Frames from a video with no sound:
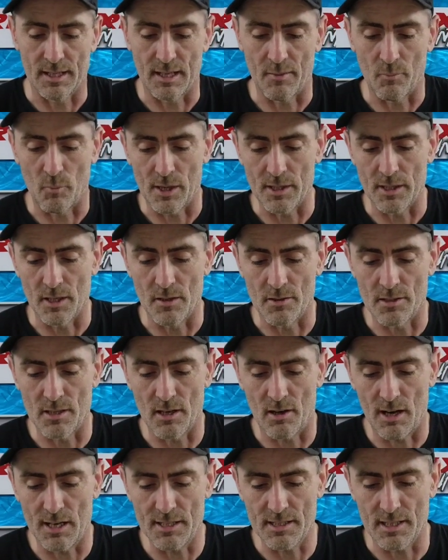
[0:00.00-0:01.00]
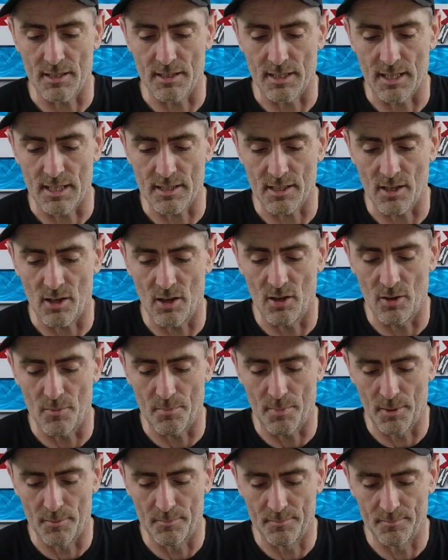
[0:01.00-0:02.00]
And then when you tighten this
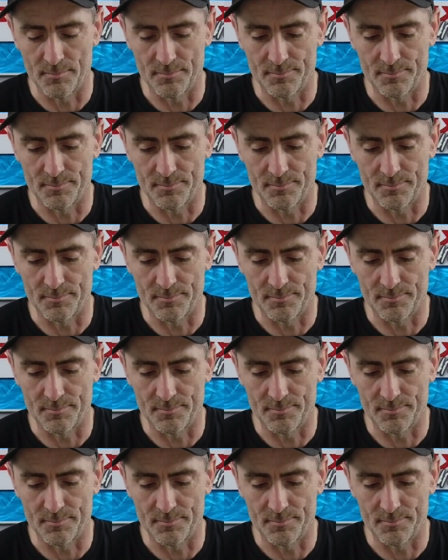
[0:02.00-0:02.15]
up,